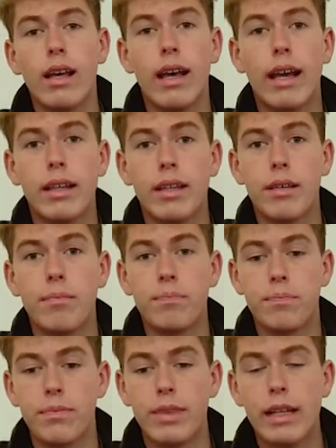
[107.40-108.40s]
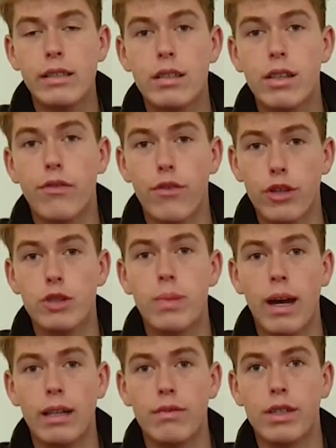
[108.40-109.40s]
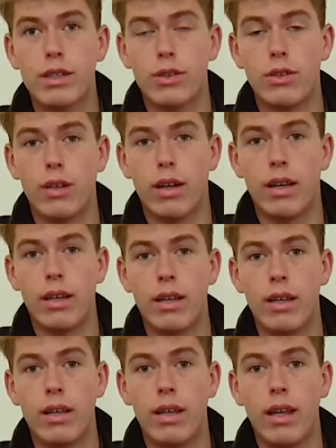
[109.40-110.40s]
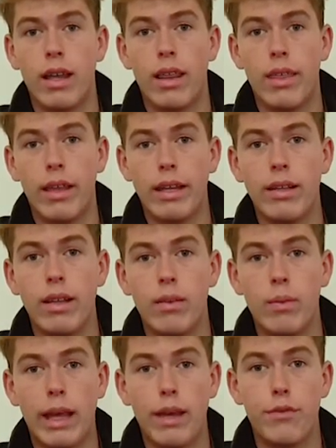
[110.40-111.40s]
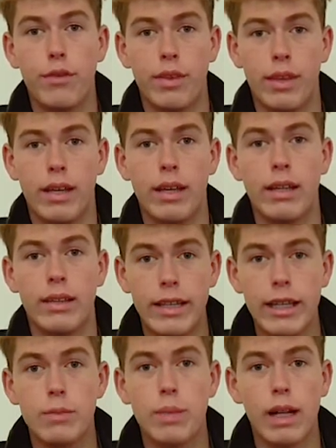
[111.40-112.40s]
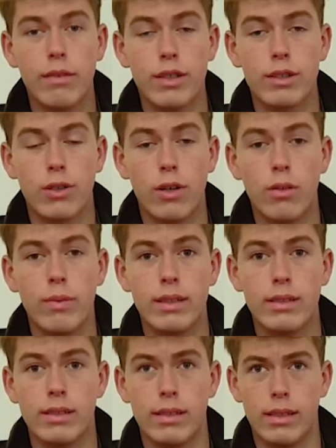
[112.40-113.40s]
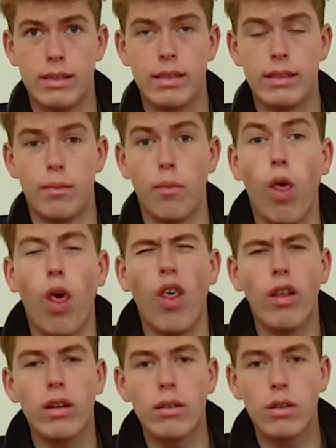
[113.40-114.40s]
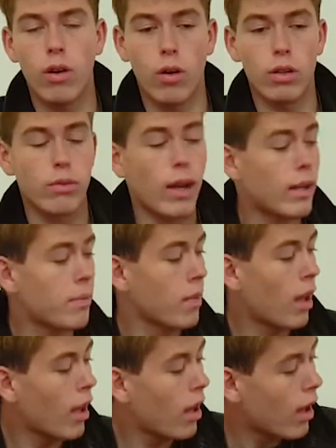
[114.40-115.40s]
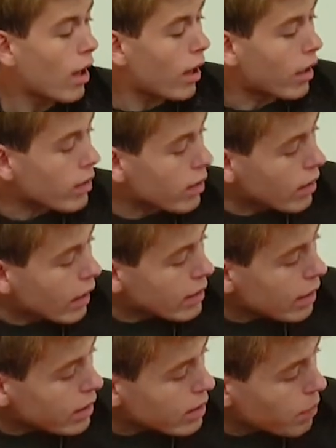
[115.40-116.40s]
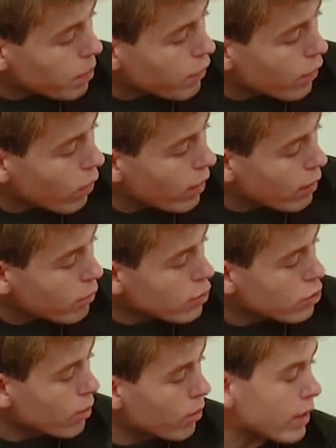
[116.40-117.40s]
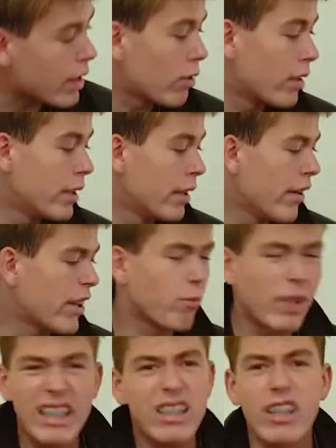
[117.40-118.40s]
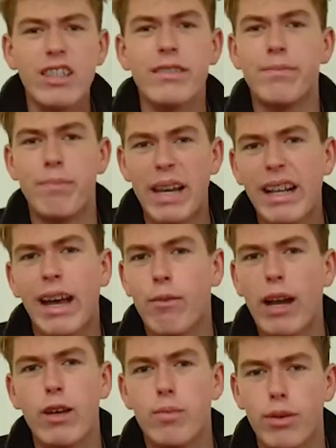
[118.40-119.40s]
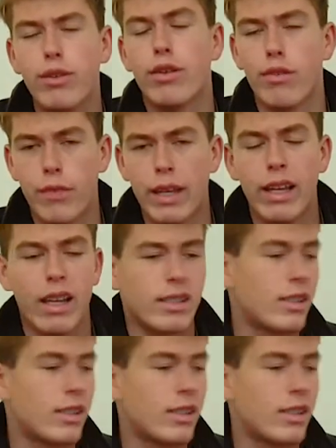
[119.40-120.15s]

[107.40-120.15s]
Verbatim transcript: And um, that's the first part of the song. Then we have the next part of the song, which is in the boom chord, right? And uh, as I said before, that was somewhere down here. It really doesn't matter where you put your fingers.